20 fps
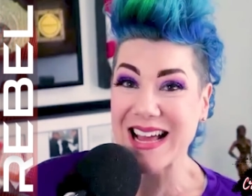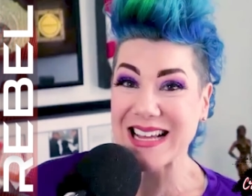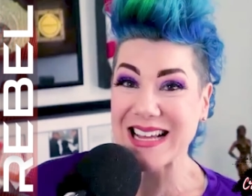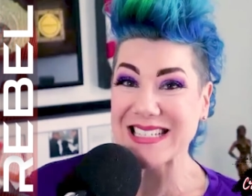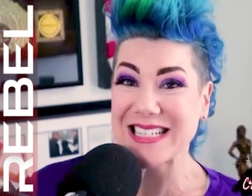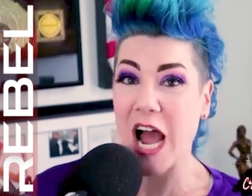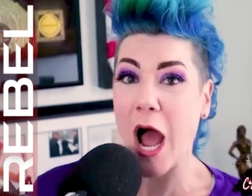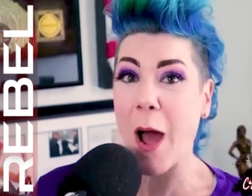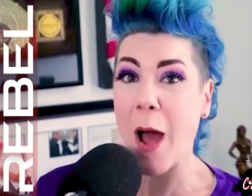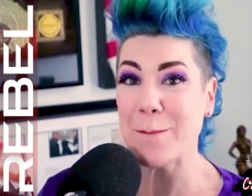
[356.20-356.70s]

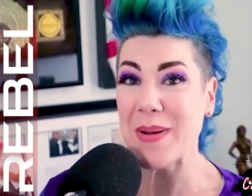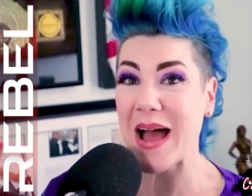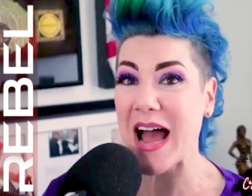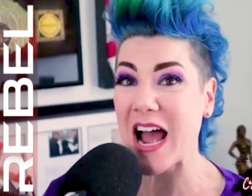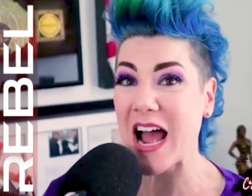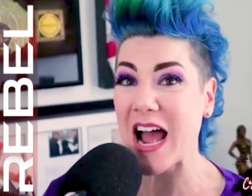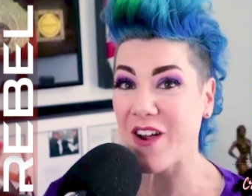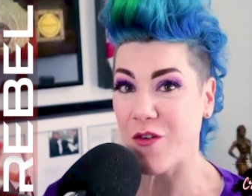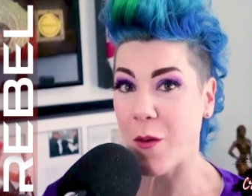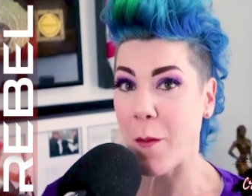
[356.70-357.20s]
got
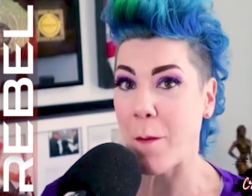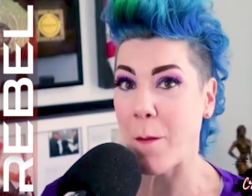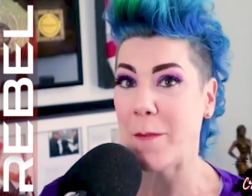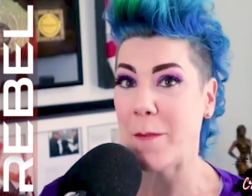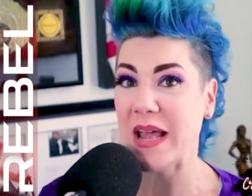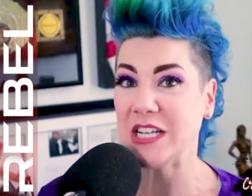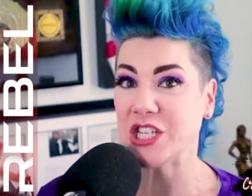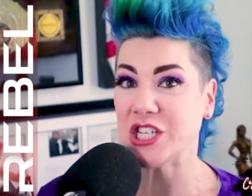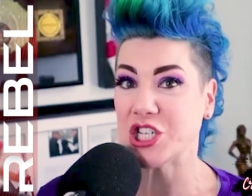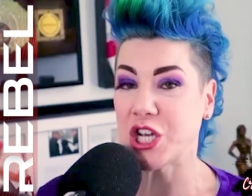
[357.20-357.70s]
back from
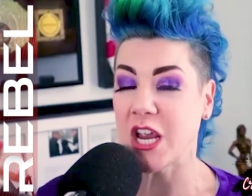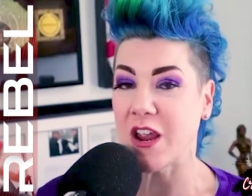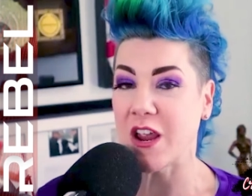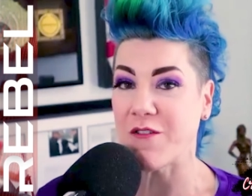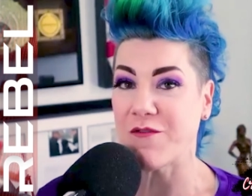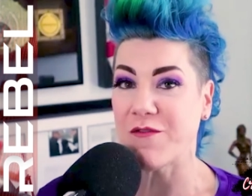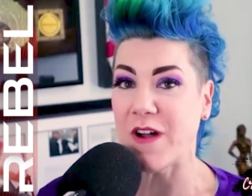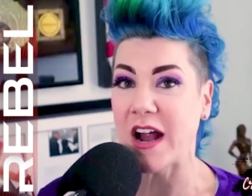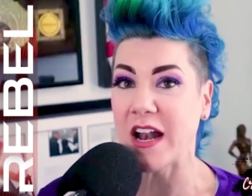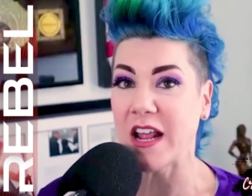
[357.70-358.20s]

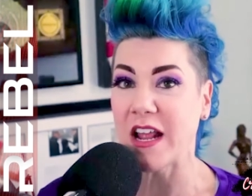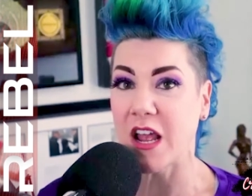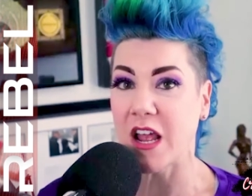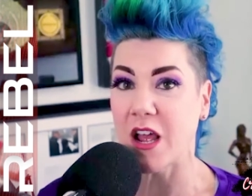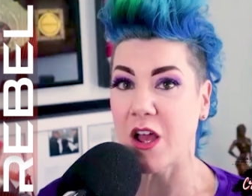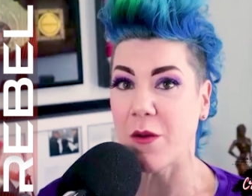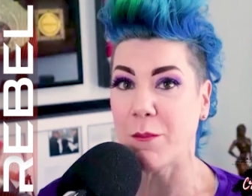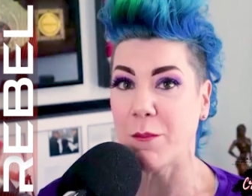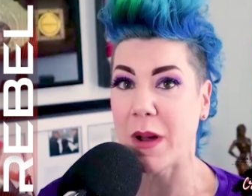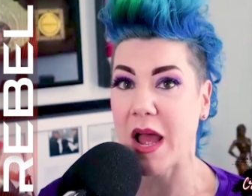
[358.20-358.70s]
Beijing fighting
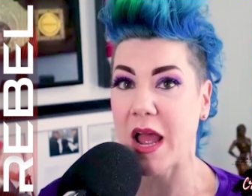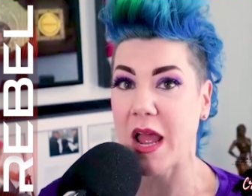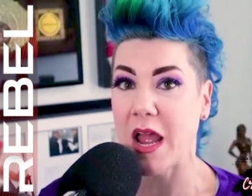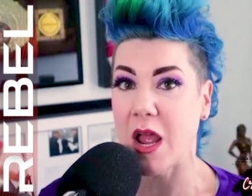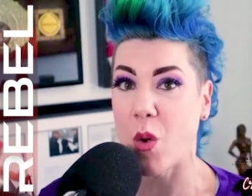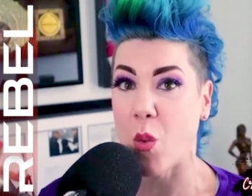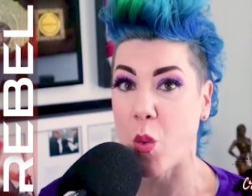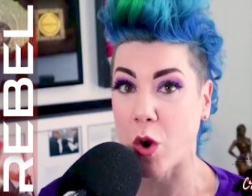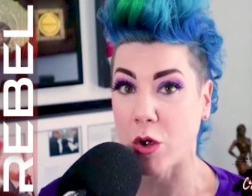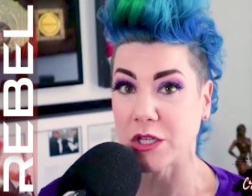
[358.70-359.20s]

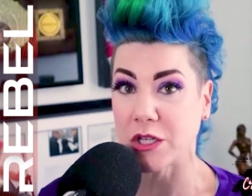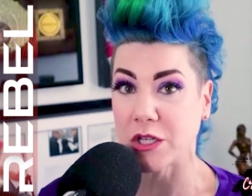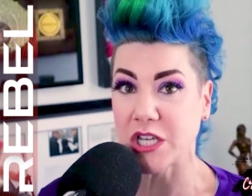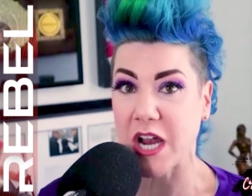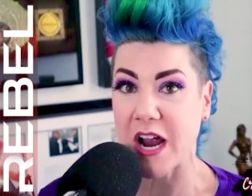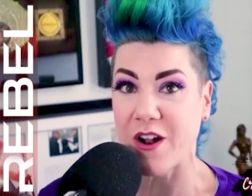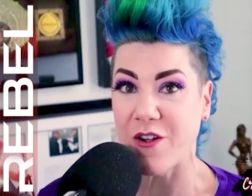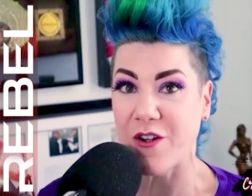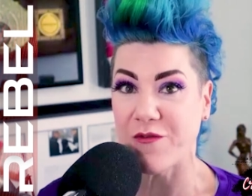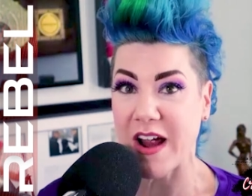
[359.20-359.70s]
my world
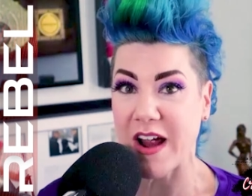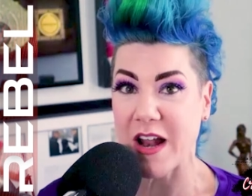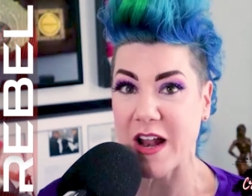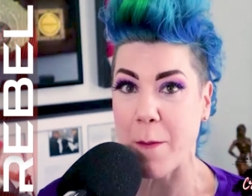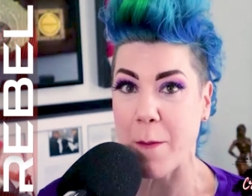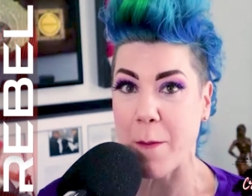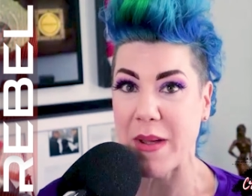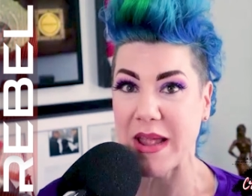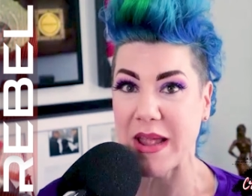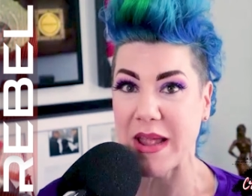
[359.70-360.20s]
title fight
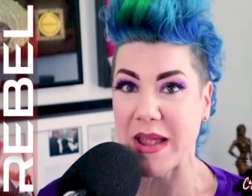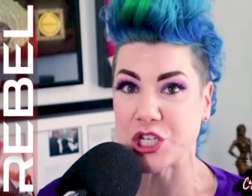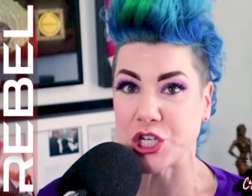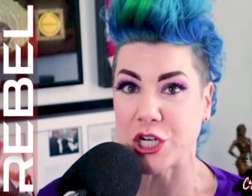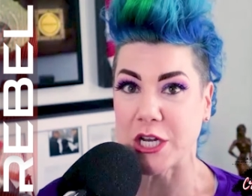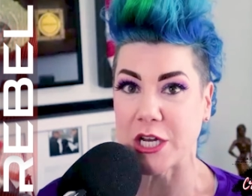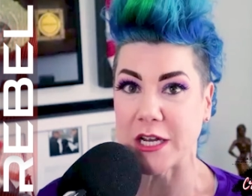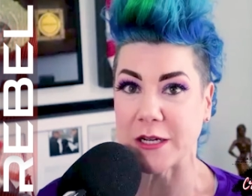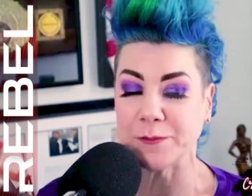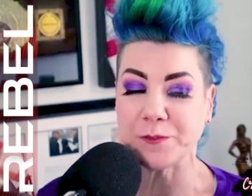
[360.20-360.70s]
in
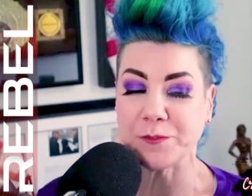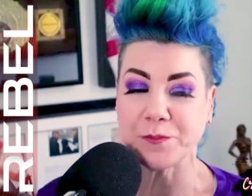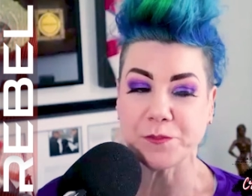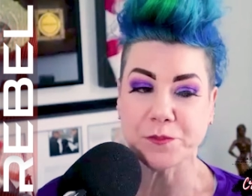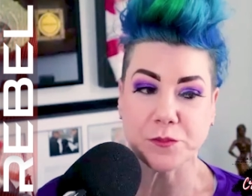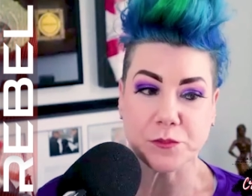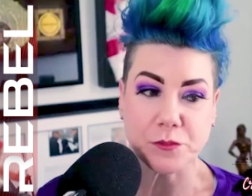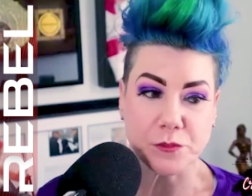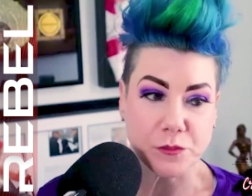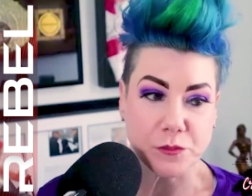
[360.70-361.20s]
Beijing,
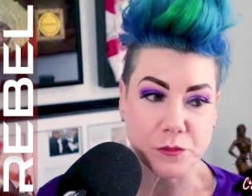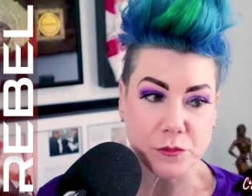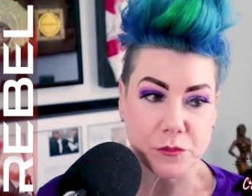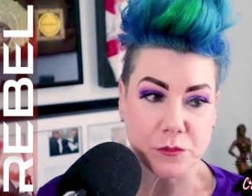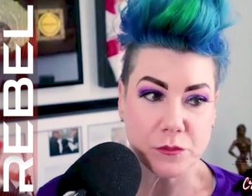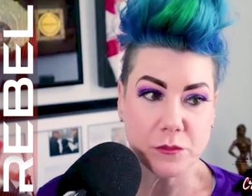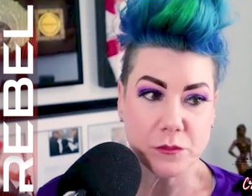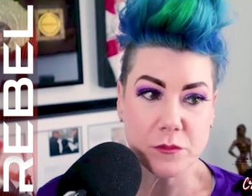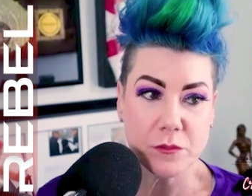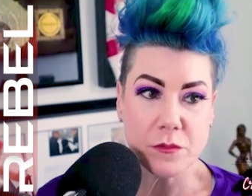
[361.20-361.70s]

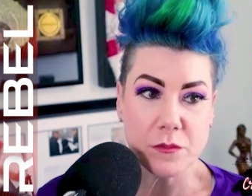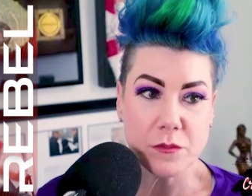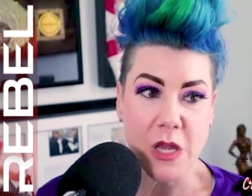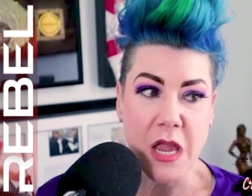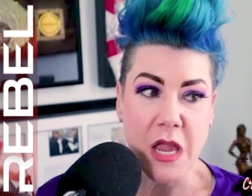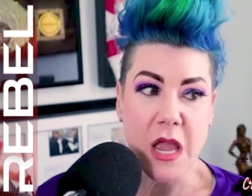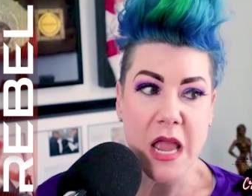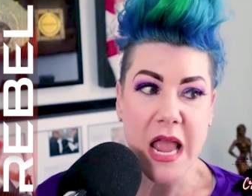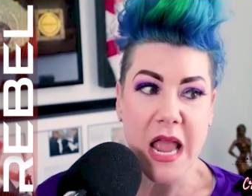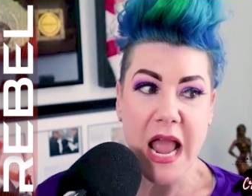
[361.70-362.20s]

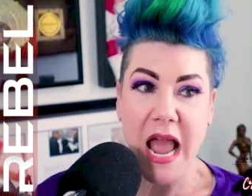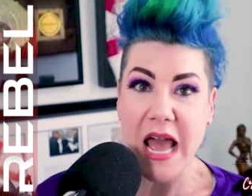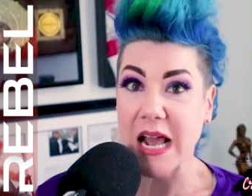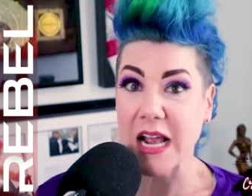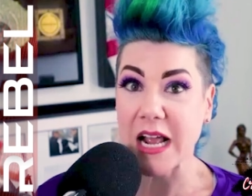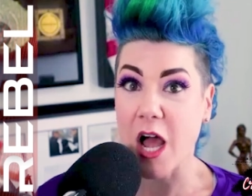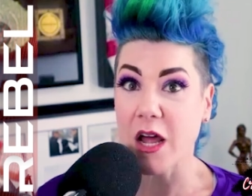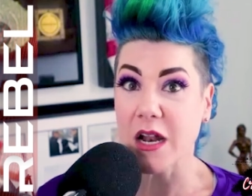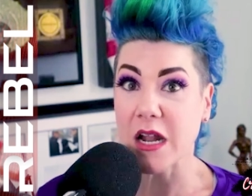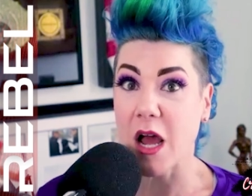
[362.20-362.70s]
and I
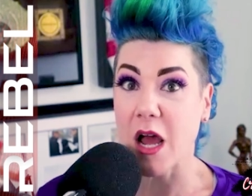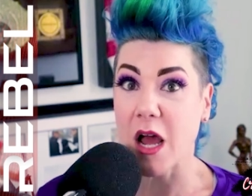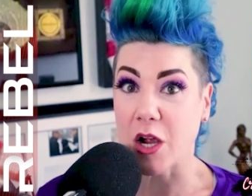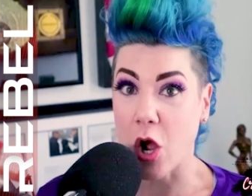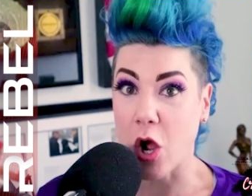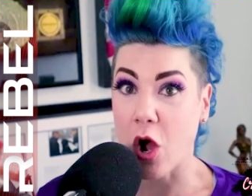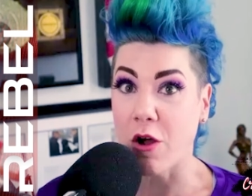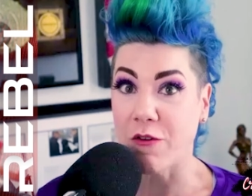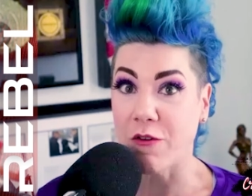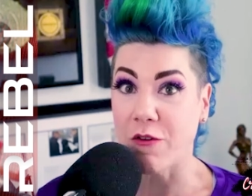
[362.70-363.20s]
got a, a
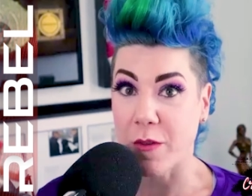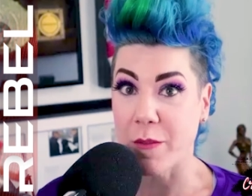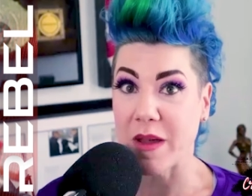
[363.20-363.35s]
call from